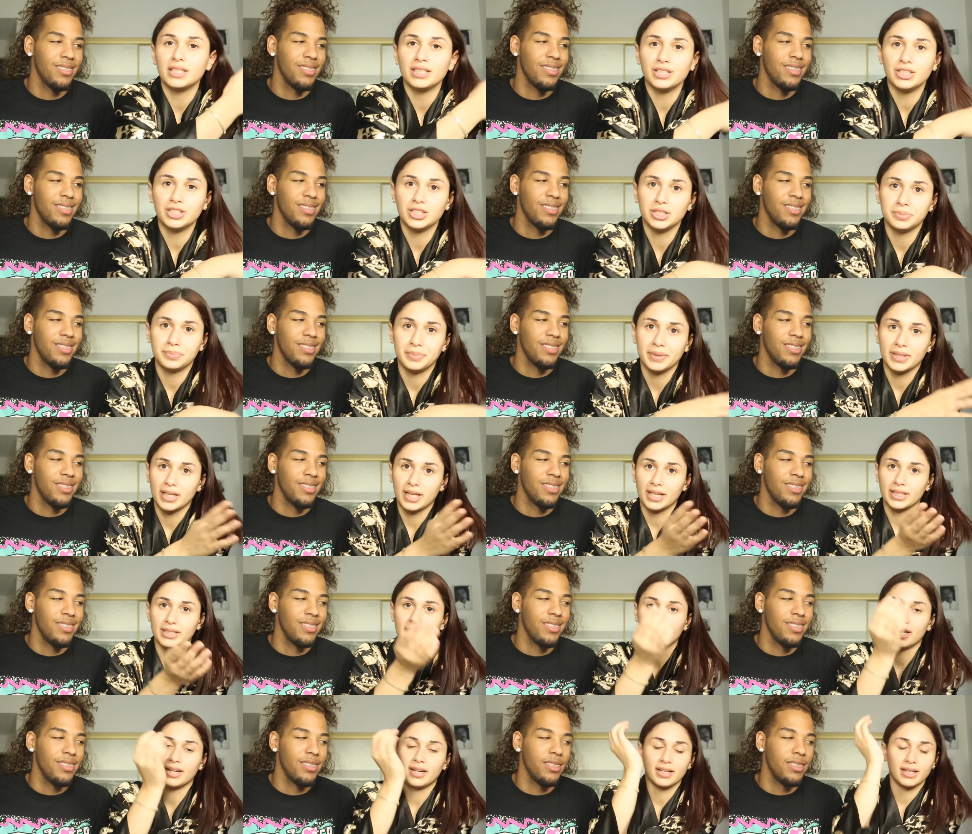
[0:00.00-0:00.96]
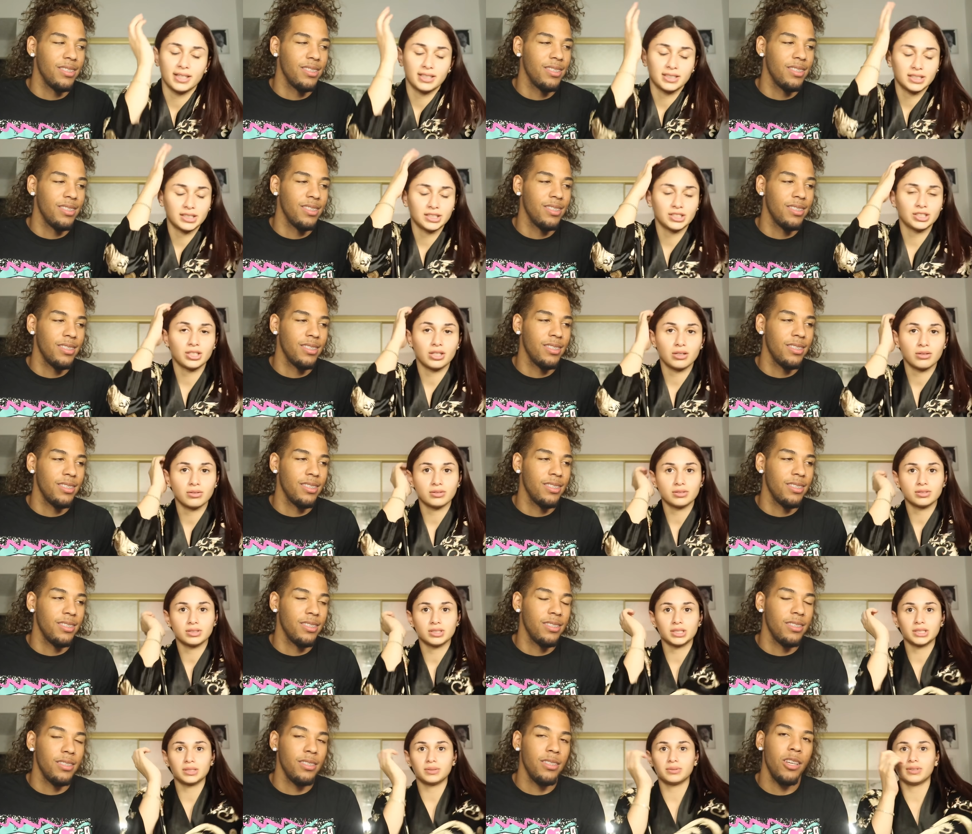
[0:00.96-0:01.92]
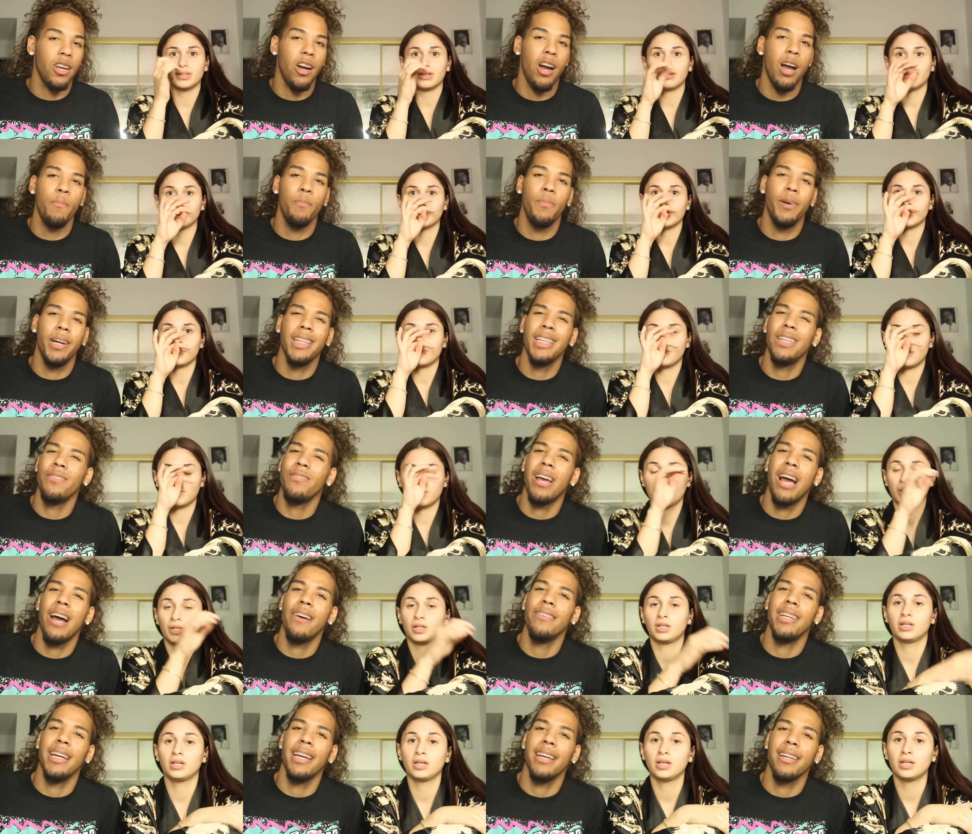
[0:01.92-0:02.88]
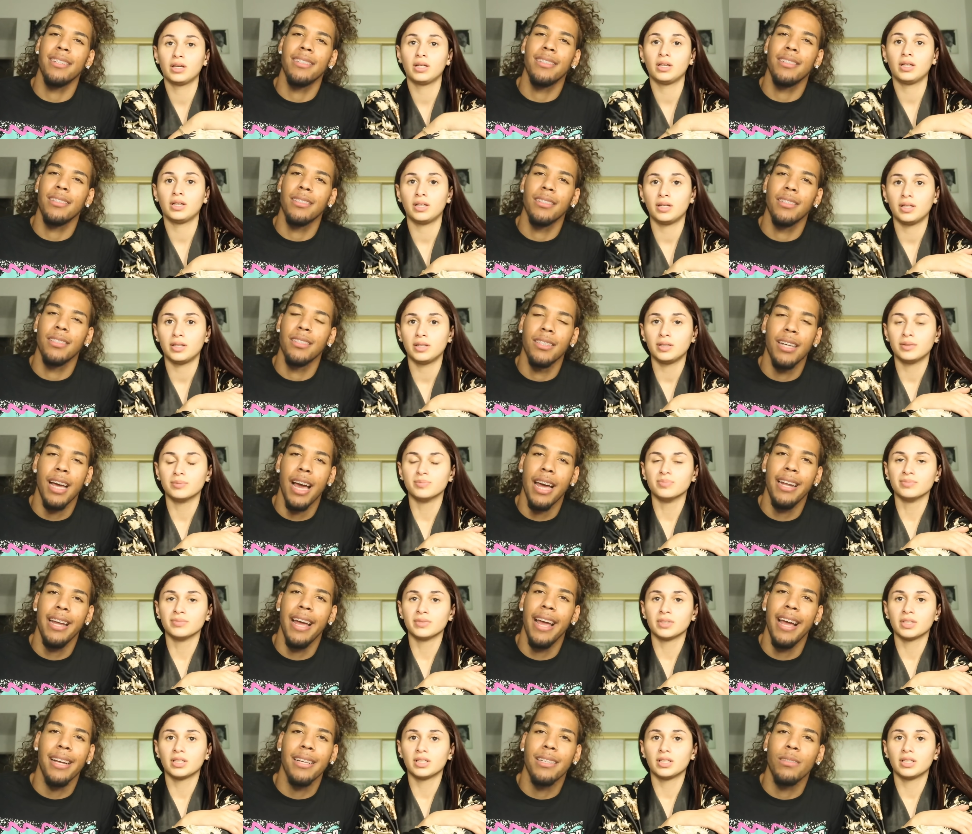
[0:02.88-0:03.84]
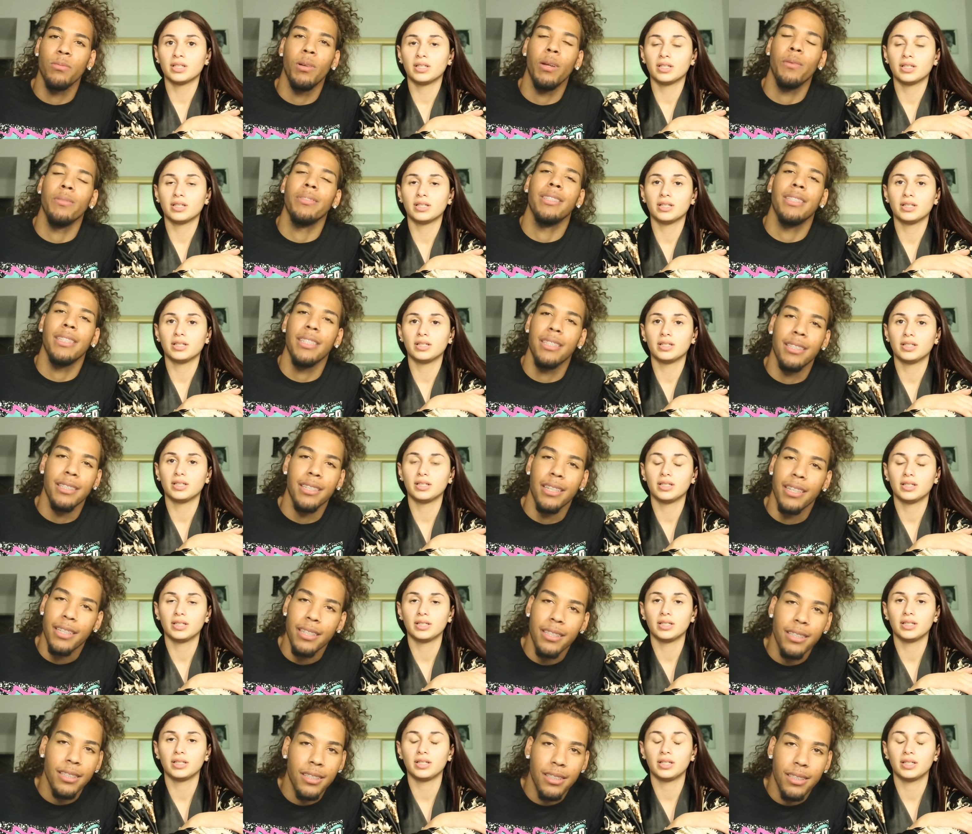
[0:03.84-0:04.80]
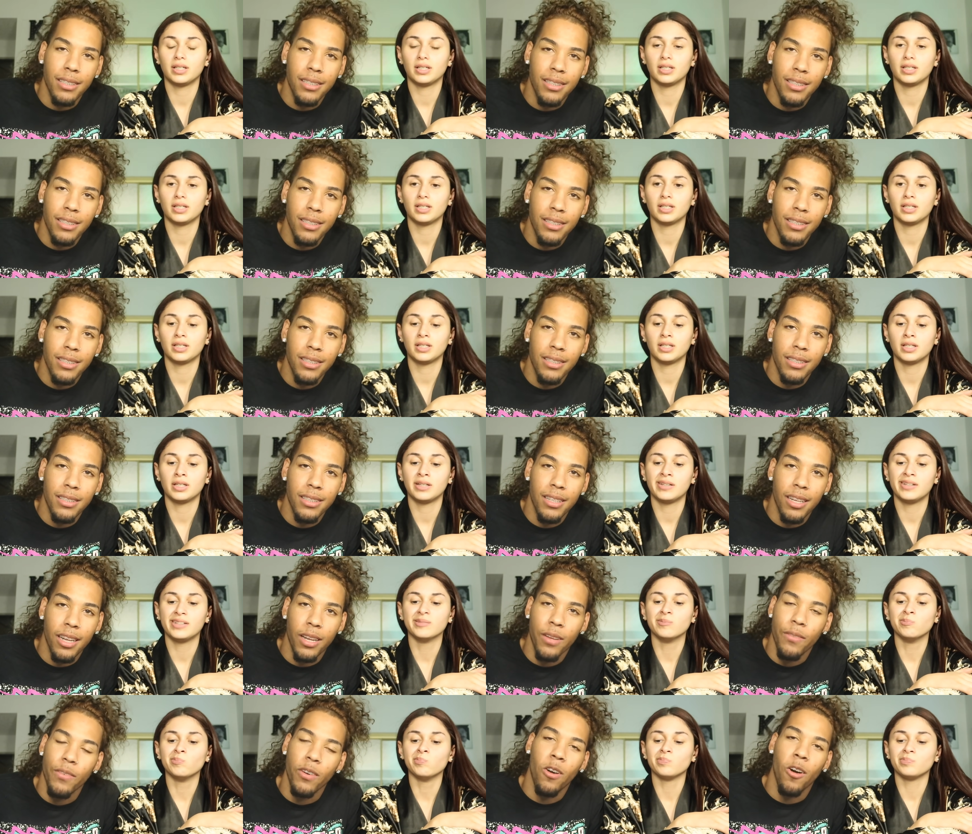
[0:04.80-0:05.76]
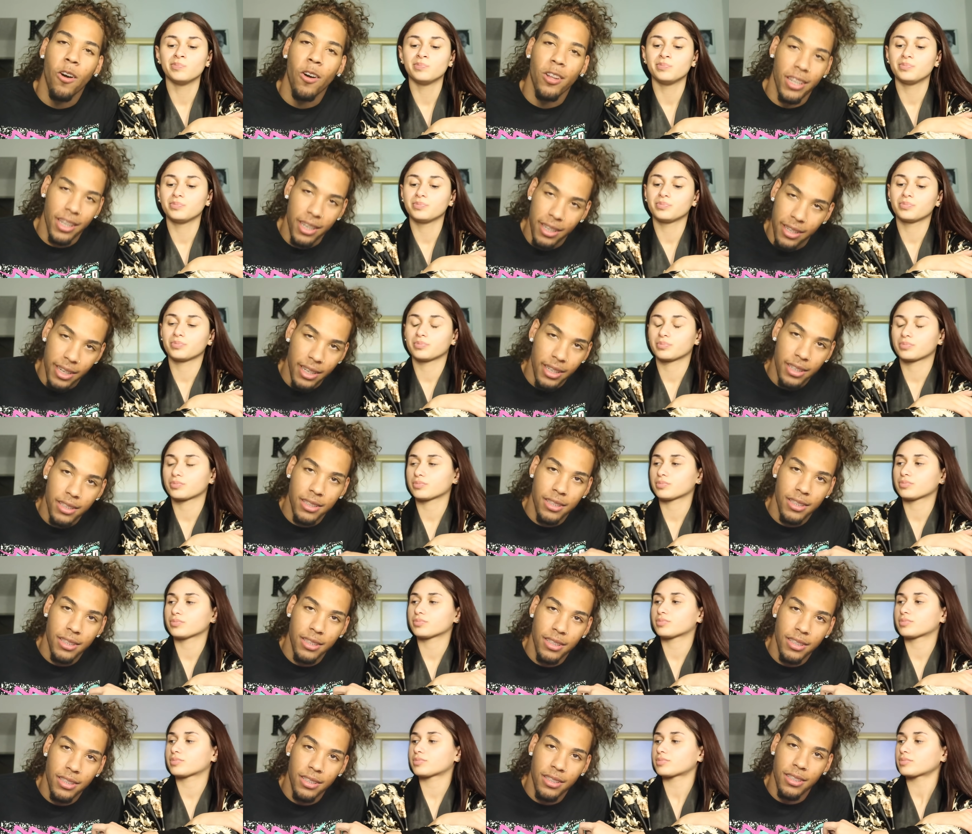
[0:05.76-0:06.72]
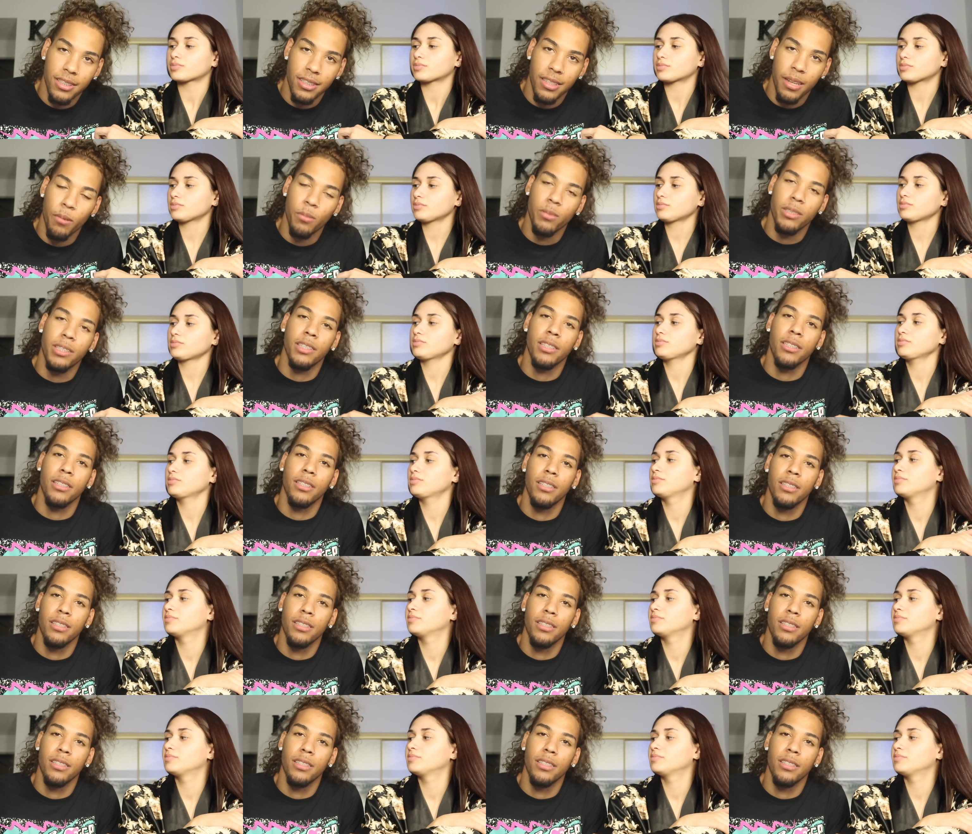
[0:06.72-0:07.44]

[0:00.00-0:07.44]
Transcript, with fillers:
Speaker 1: to just be like that, I guess, in general. So.
Speaker 2: Yo, I barely even had an ex. I had an ex when I was 16. I didn't even call that an ex. That was a